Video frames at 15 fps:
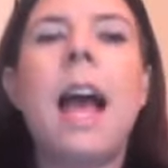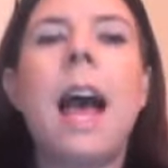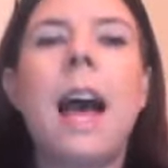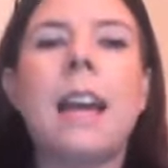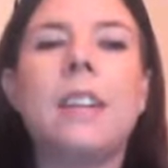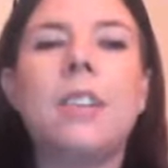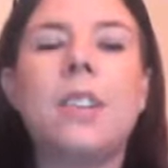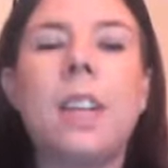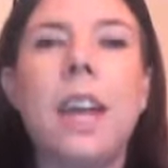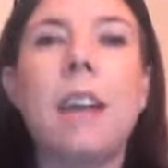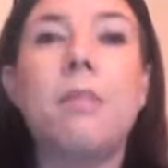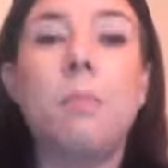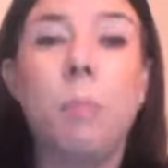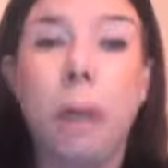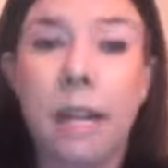and they
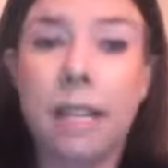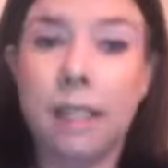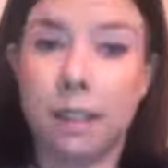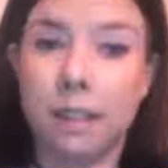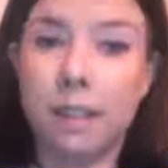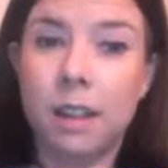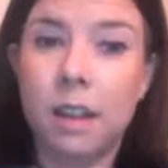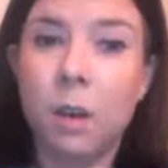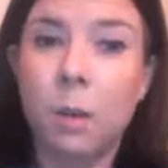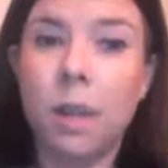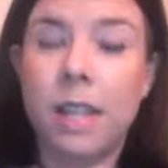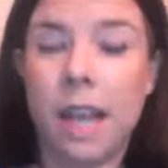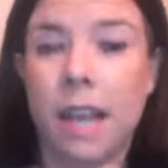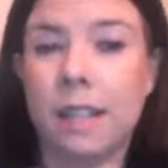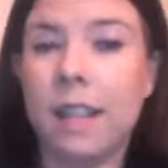have built it
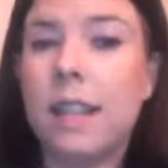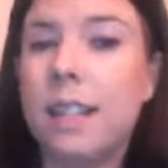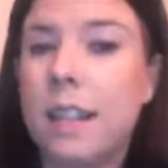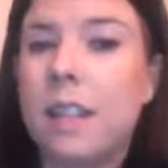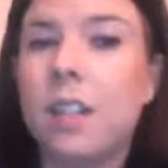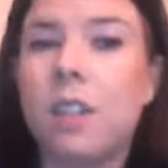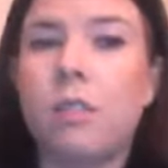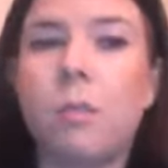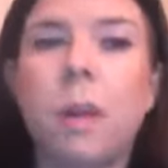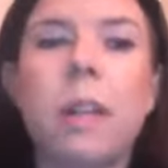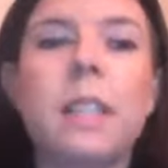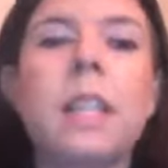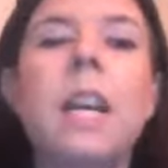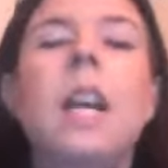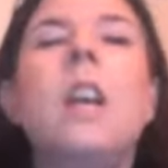with that intention of mind.